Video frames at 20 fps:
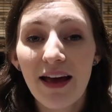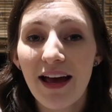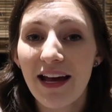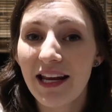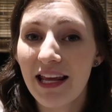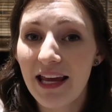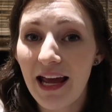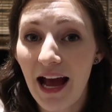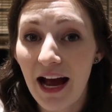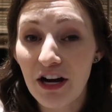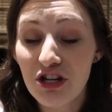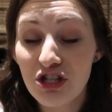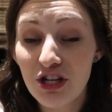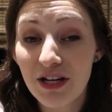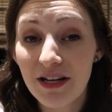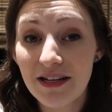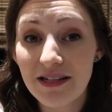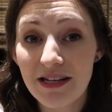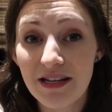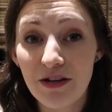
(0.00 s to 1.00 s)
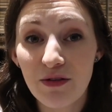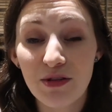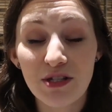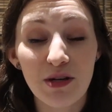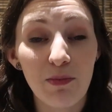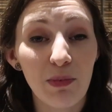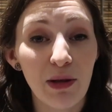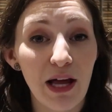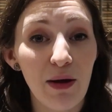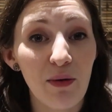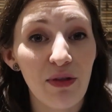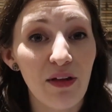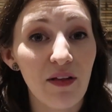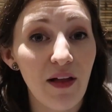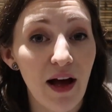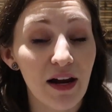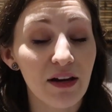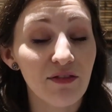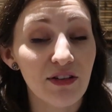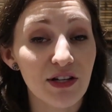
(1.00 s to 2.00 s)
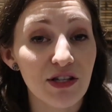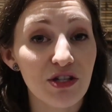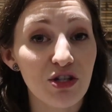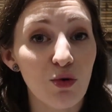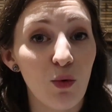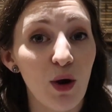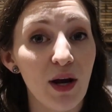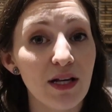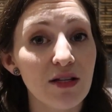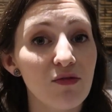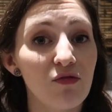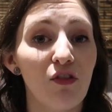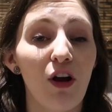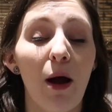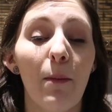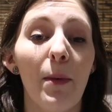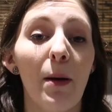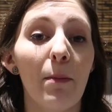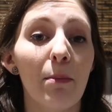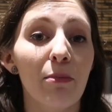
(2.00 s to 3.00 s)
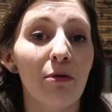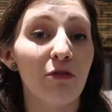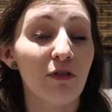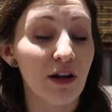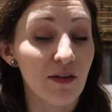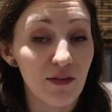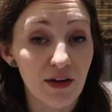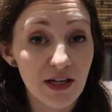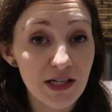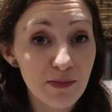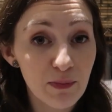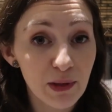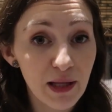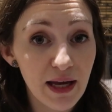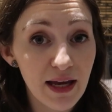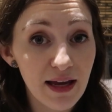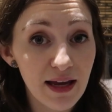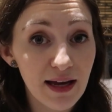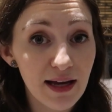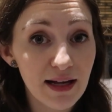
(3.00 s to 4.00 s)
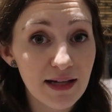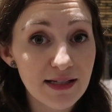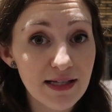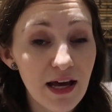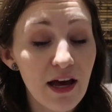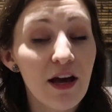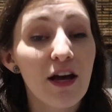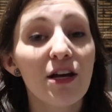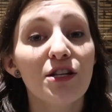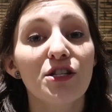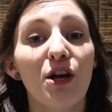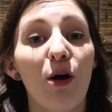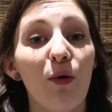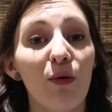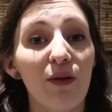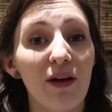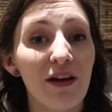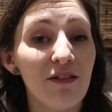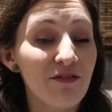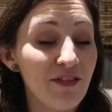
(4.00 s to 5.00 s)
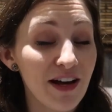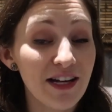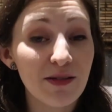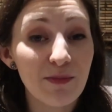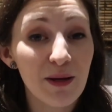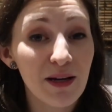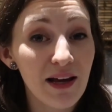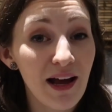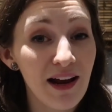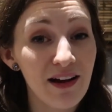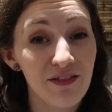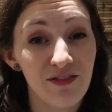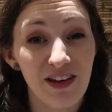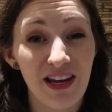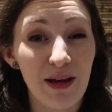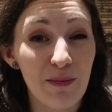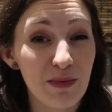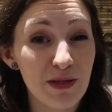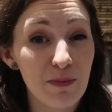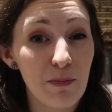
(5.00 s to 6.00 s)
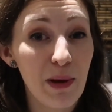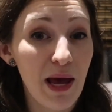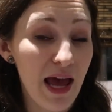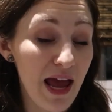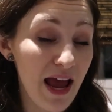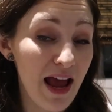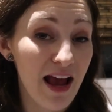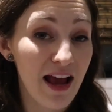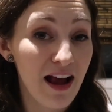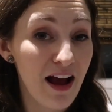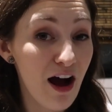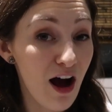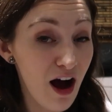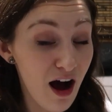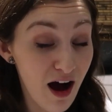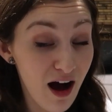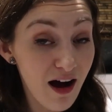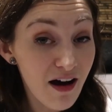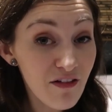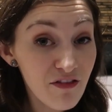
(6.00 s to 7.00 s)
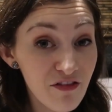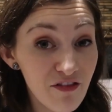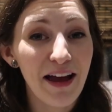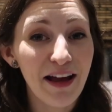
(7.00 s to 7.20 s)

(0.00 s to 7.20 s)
and he actually continues to play with a lot of his toys from previous play kits, so the investment kind of keeps paying off.